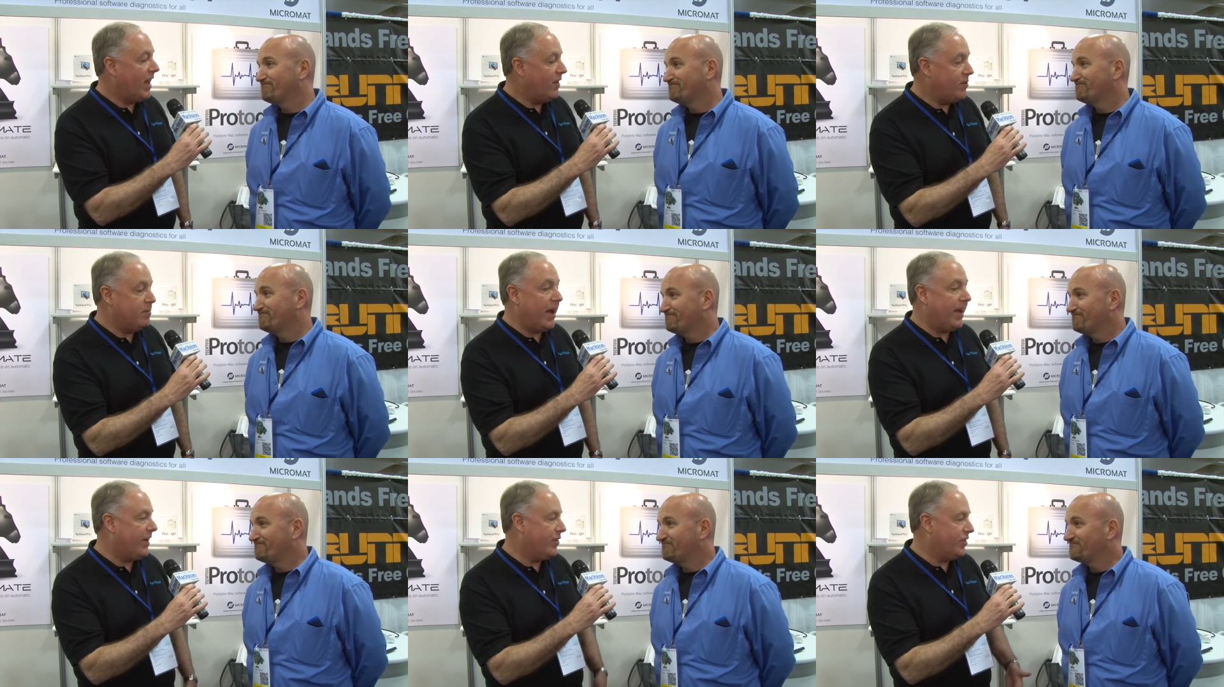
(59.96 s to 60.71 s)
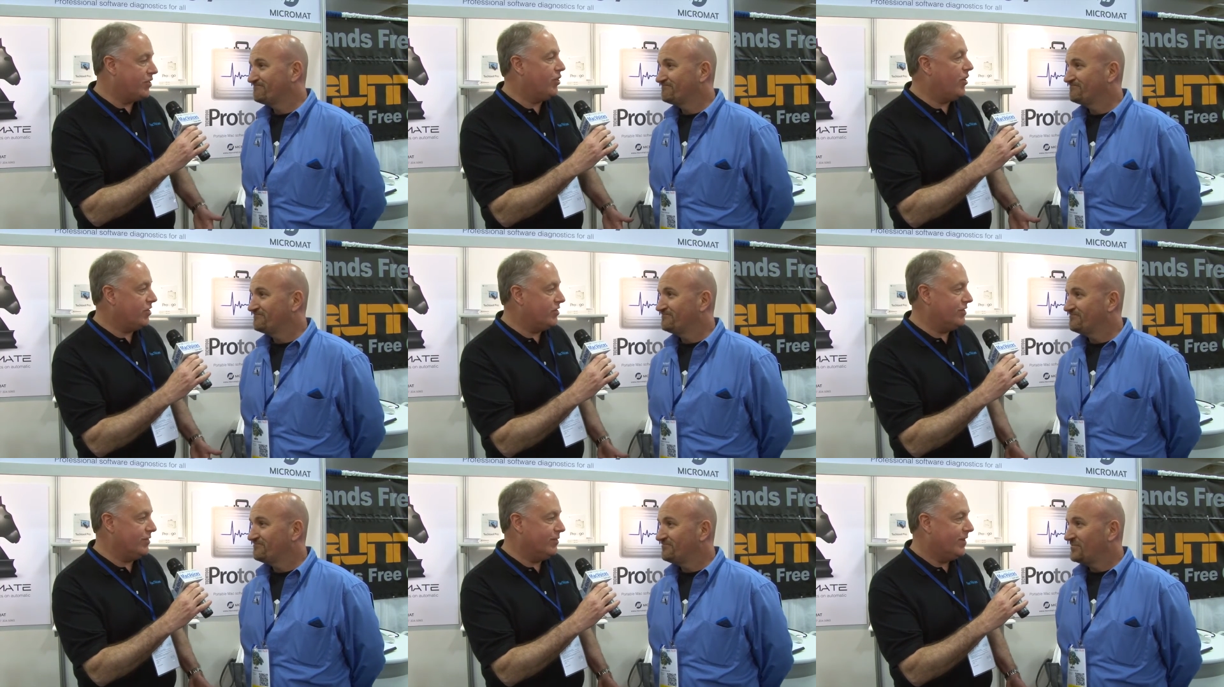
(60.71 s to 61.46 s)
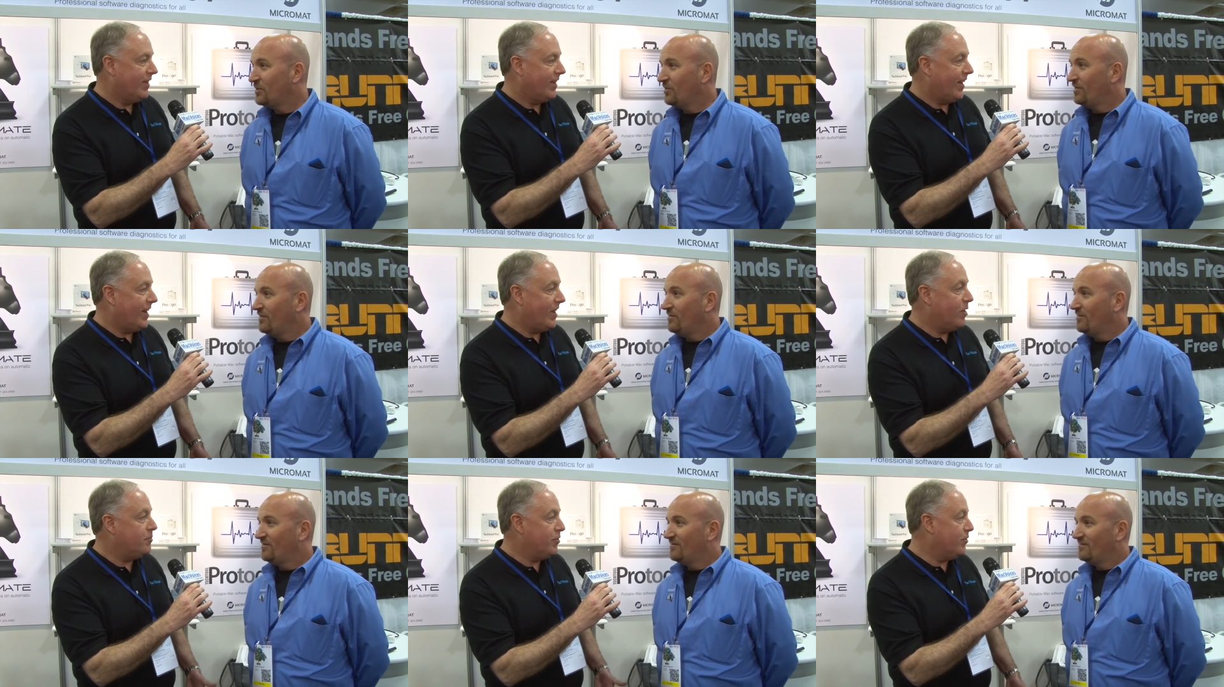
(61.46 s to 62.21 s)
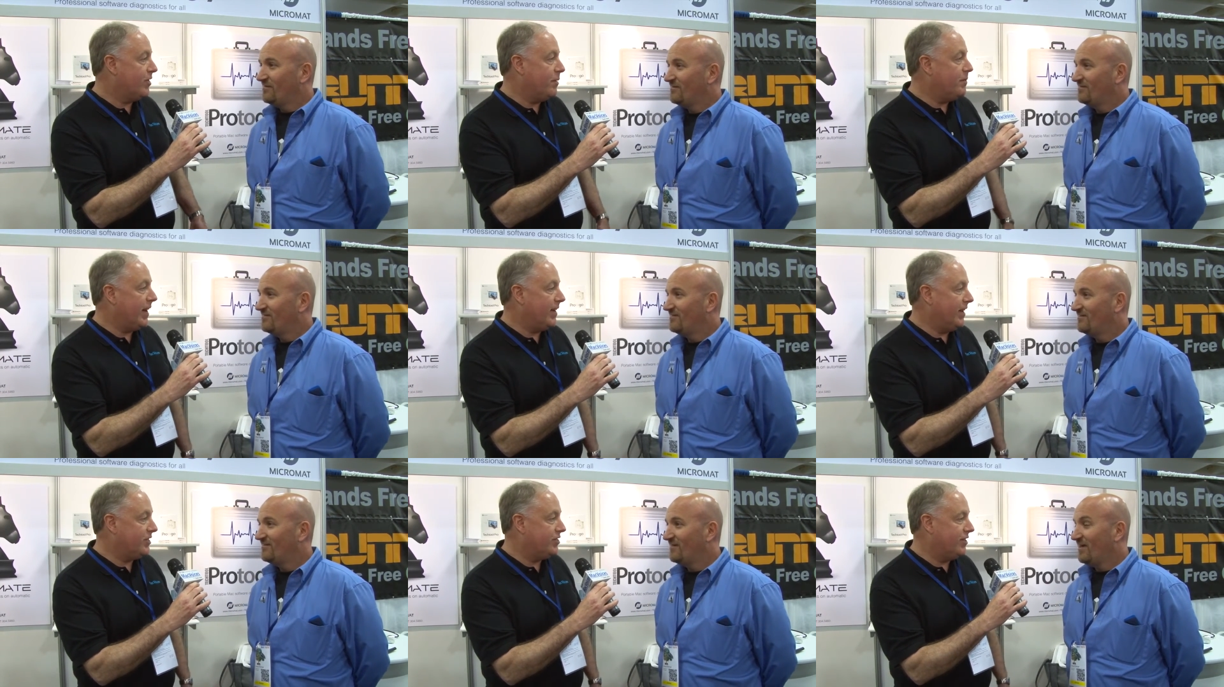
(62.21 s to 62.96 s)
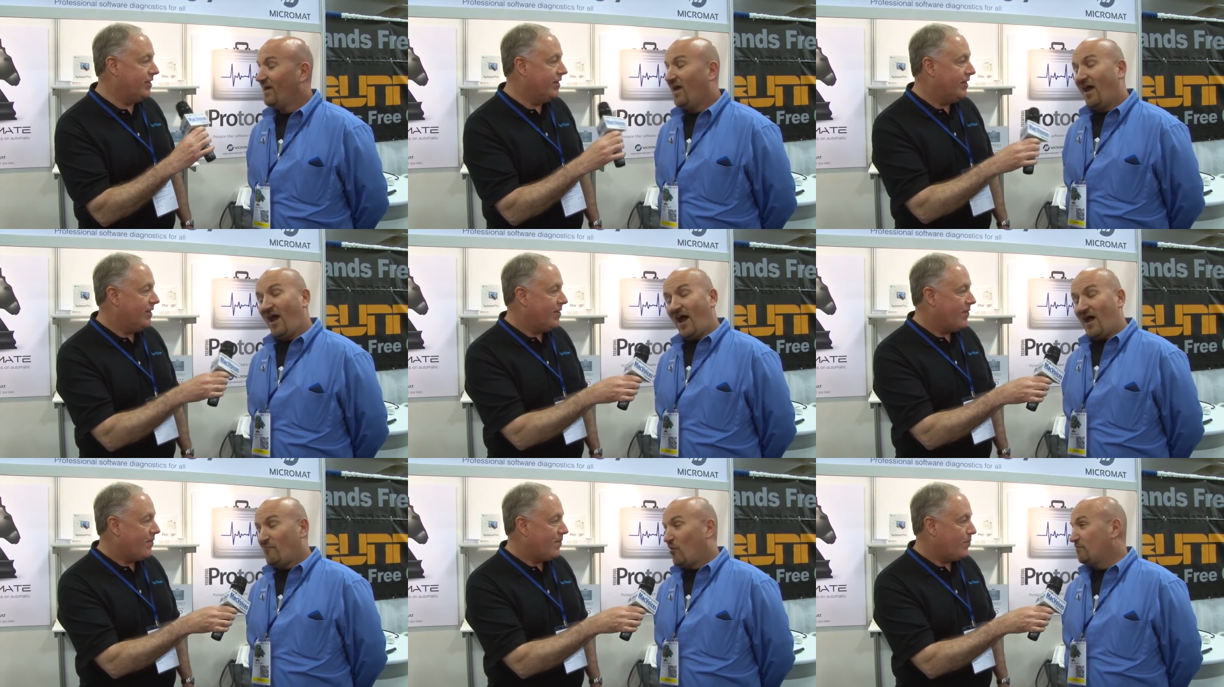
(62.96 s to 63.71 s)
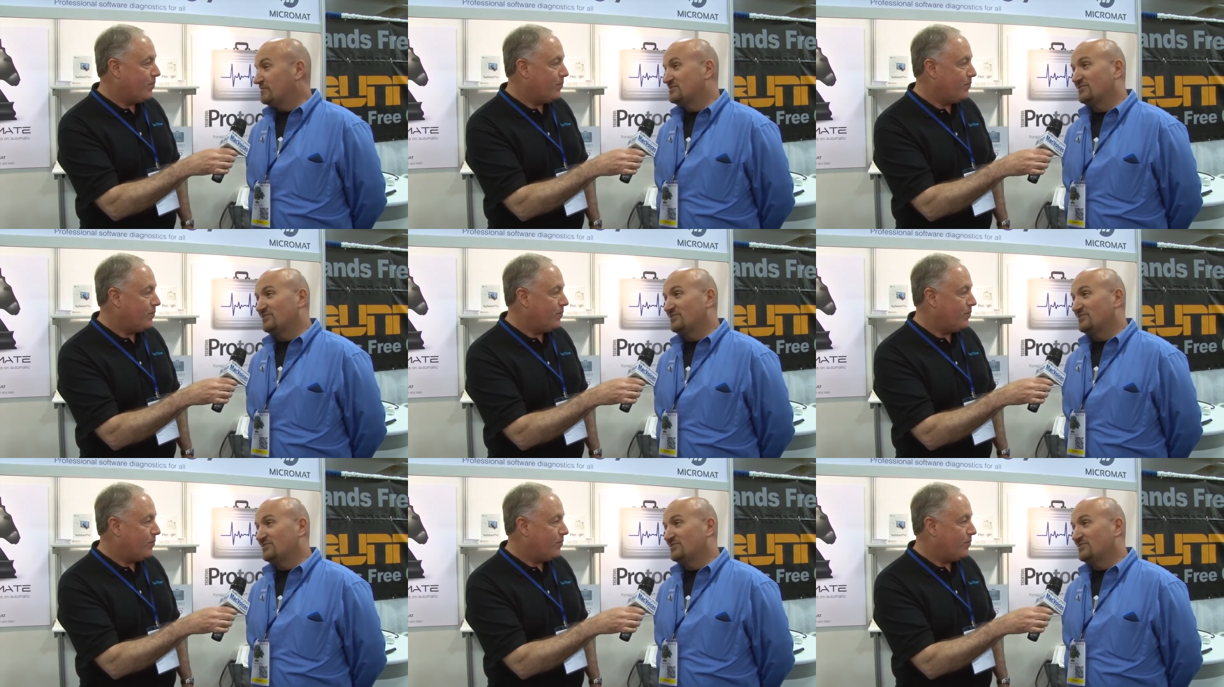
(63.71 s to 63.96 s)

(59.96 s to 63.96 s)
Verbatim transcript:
Speaker 1: to have you back here to talk to, and I hope you'll come back next year. I'm hoping